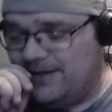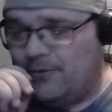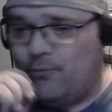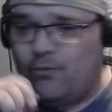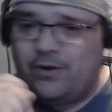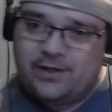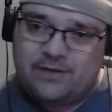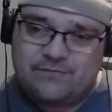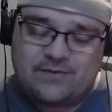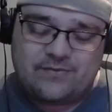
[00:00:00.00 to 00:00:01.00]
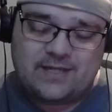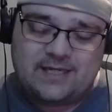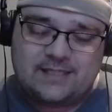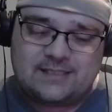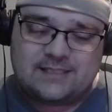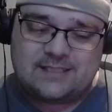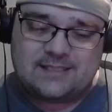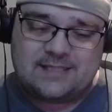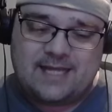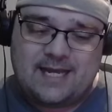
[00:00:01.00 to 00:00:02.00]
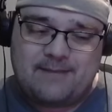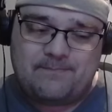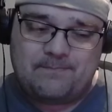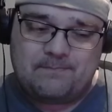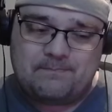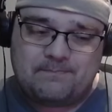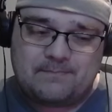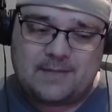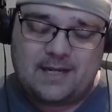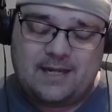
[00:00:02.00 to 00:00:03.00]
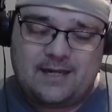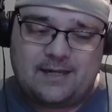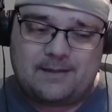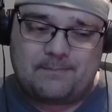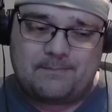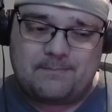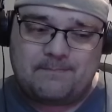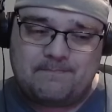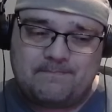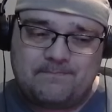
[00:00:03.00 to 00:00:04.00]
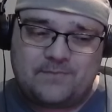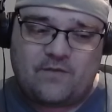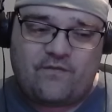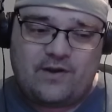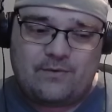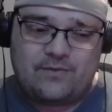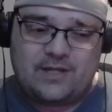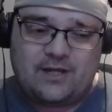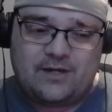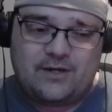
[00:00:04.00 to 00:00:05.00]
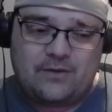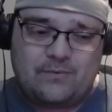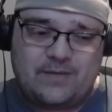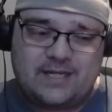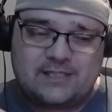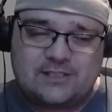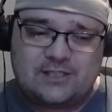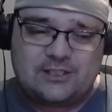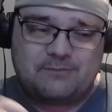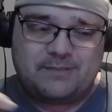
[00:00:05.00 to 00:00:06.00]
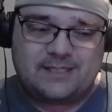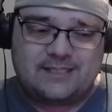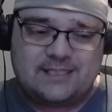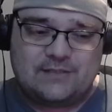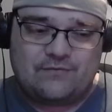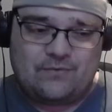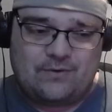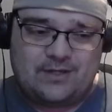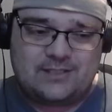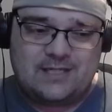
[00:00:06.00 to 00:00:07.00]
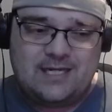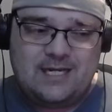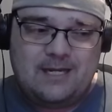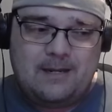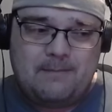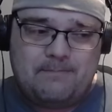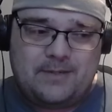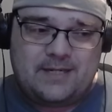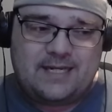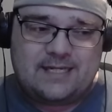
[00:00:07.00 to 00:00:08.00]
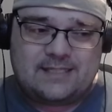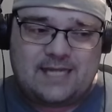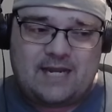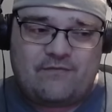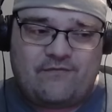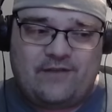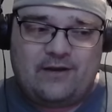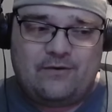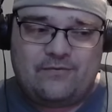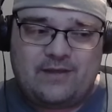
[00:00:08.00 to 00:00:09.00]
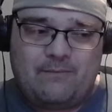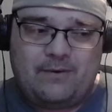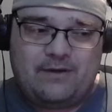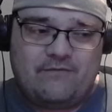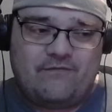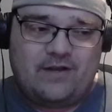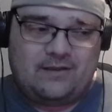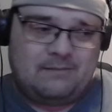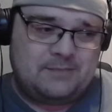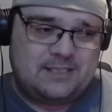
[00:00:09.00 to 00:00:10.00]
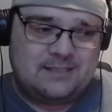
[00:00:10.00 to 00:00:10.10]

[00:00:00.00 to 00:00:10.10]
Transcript: one of the things that the fear of the unknown is such a big deal for us, but it's a fear that we developed